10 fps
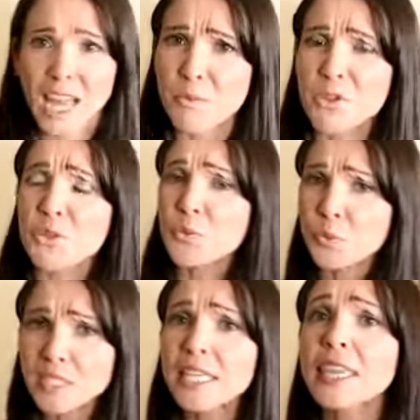And when you
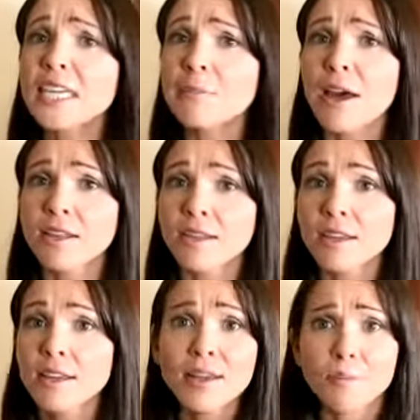really think about it,
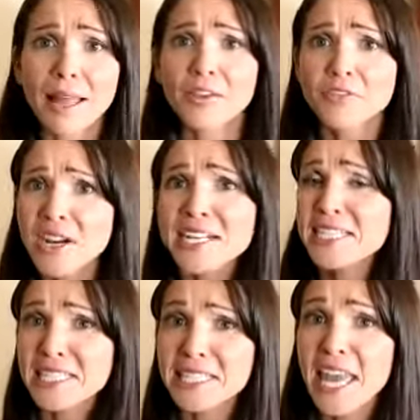Black Friday
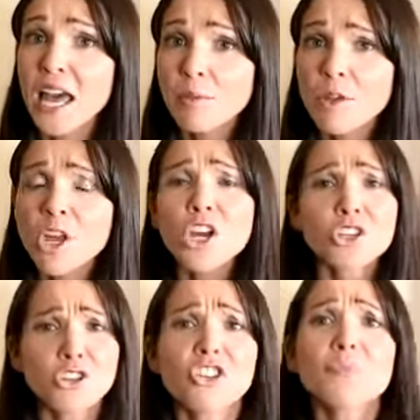is a scam.
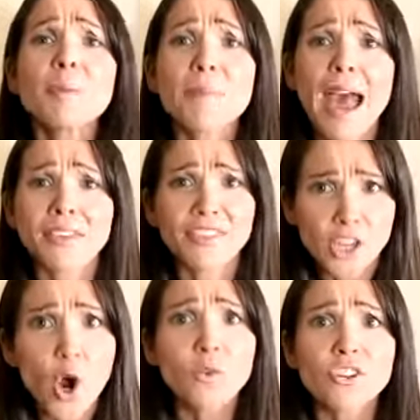You should be mad that
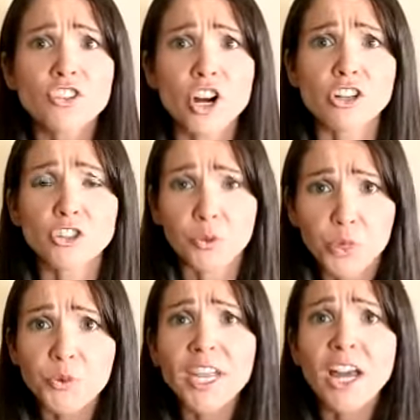they overcharge you
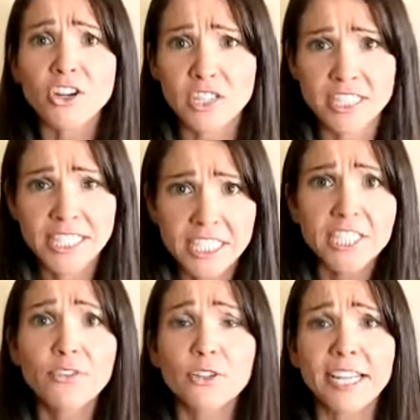
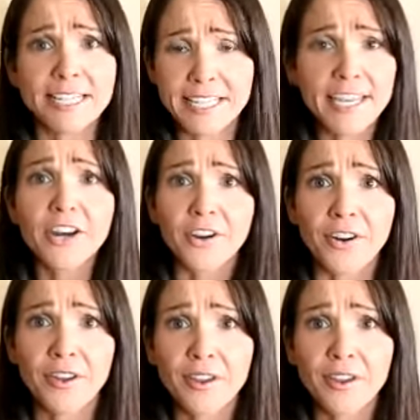364 days a year.